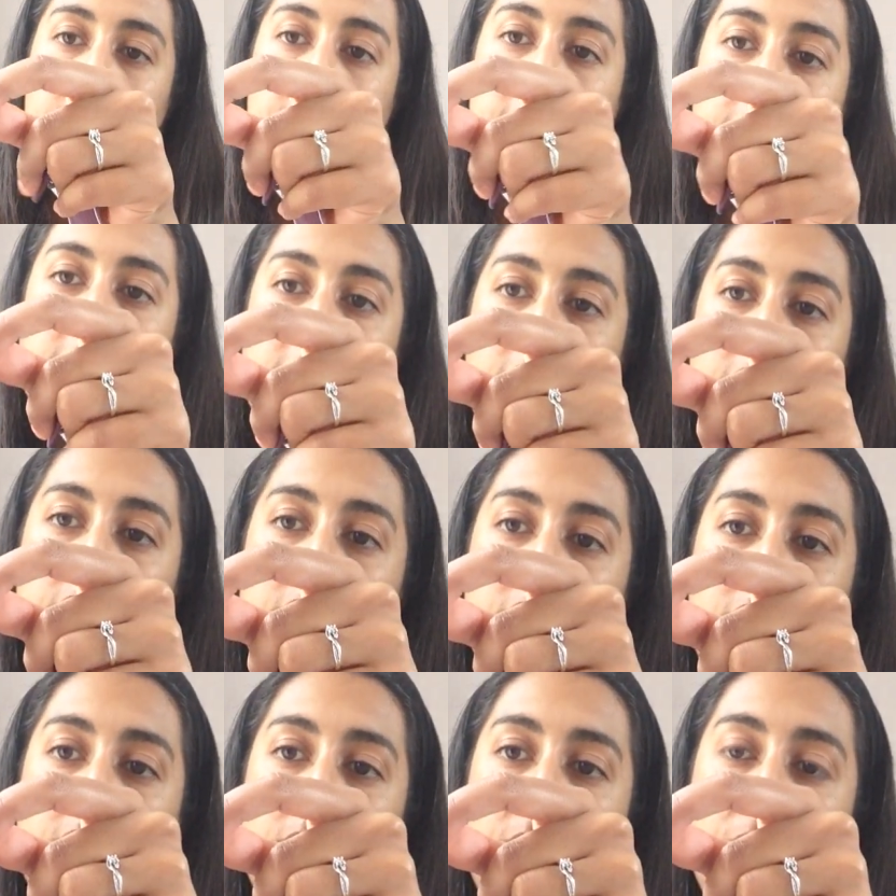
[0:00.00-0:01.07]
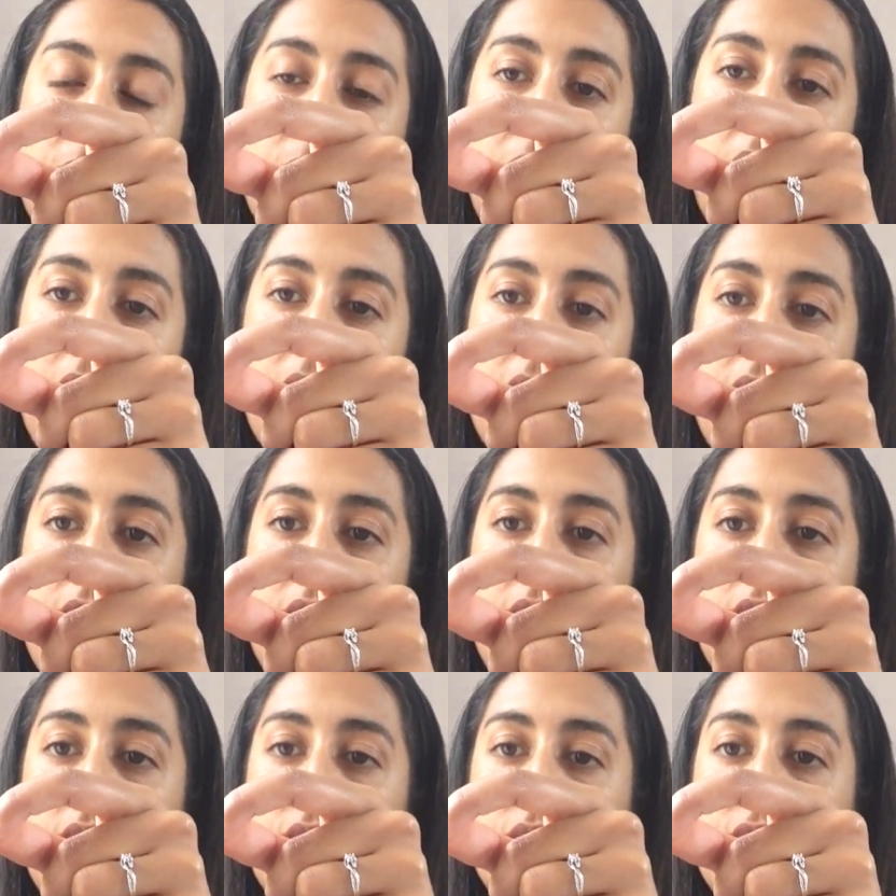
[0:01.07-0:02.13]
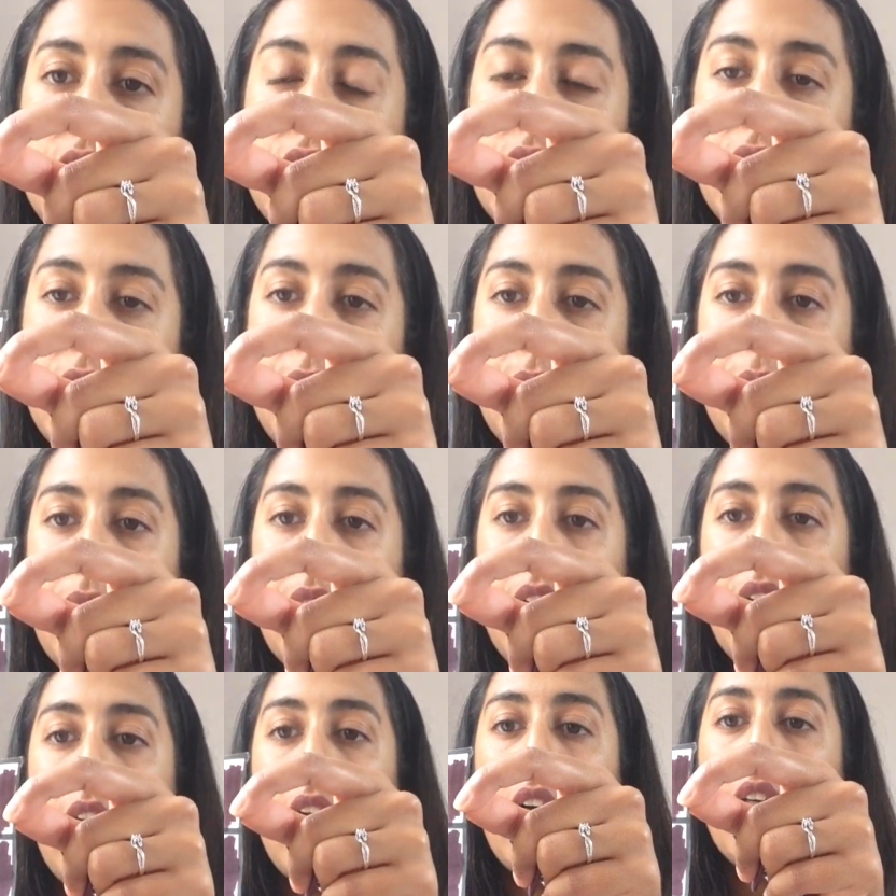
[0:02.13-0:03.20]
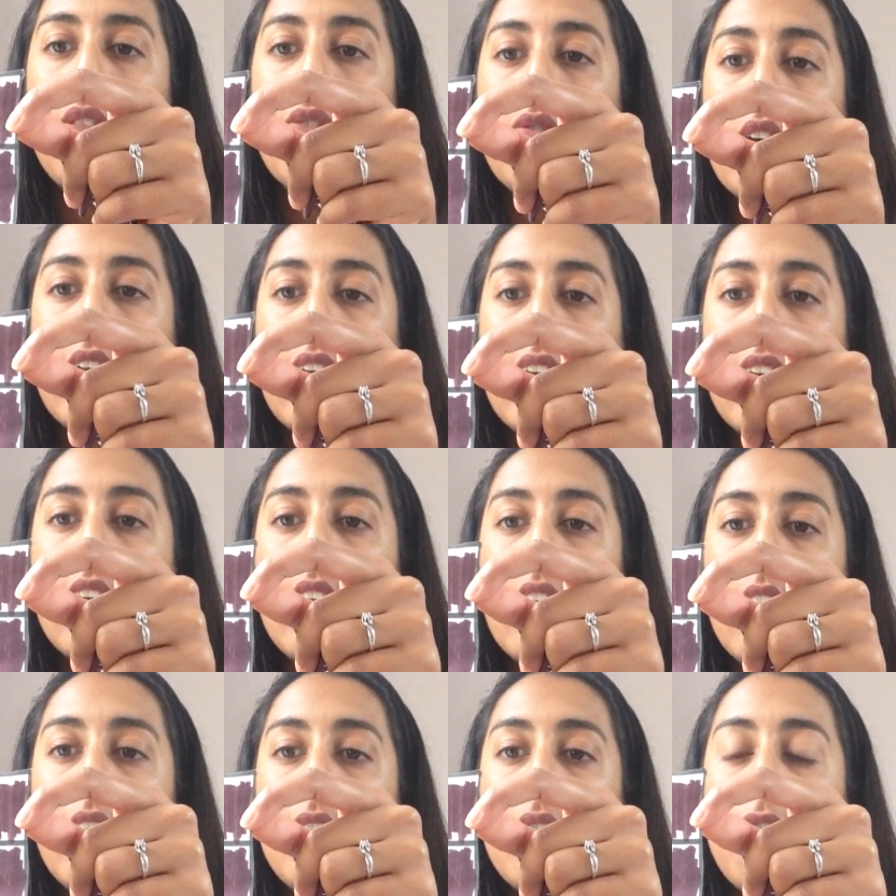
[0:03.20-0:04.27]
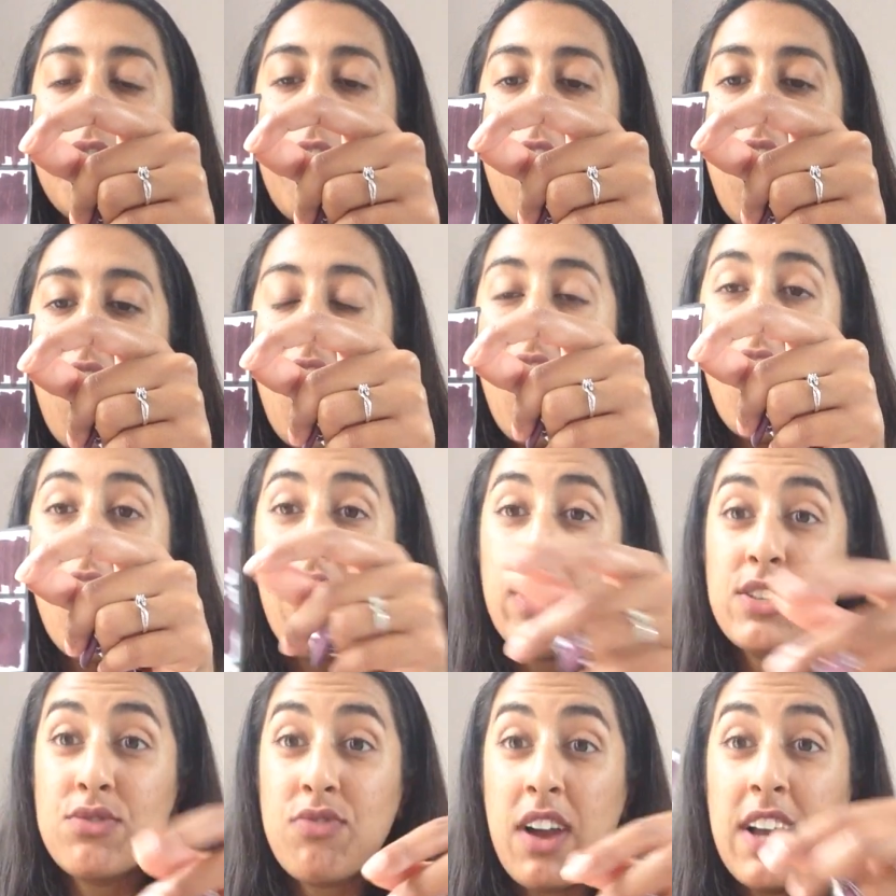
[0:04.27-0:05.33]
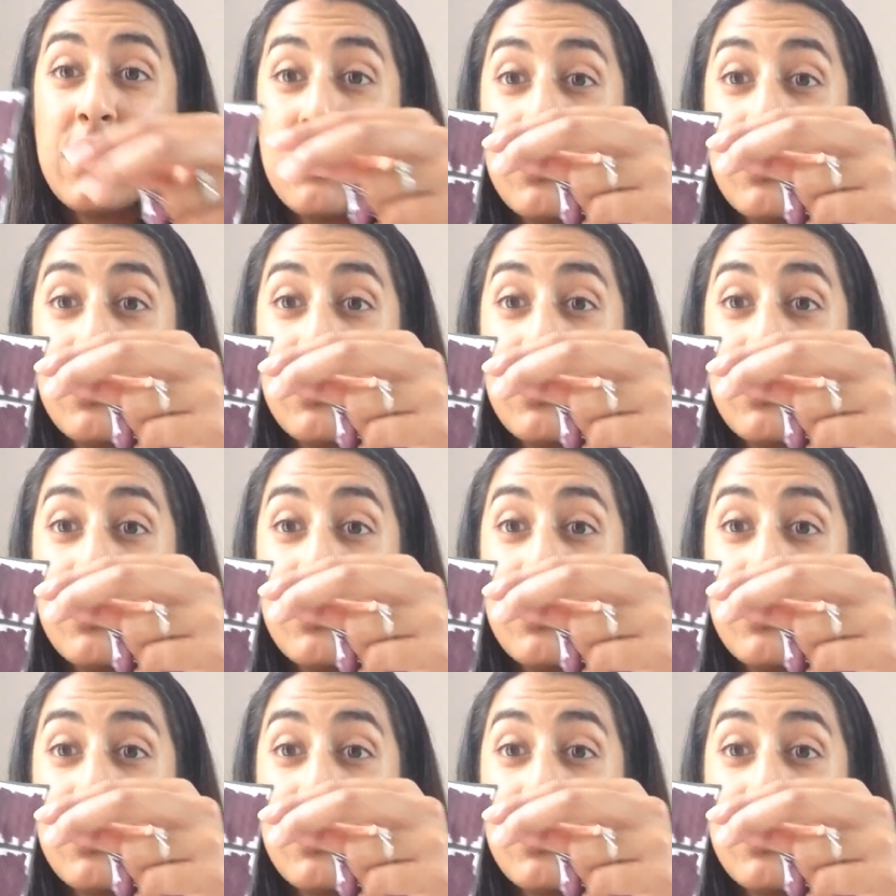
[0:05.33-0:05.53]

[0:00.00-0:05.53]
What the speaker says: Let's look. 1, 2, 3, 4. That's right.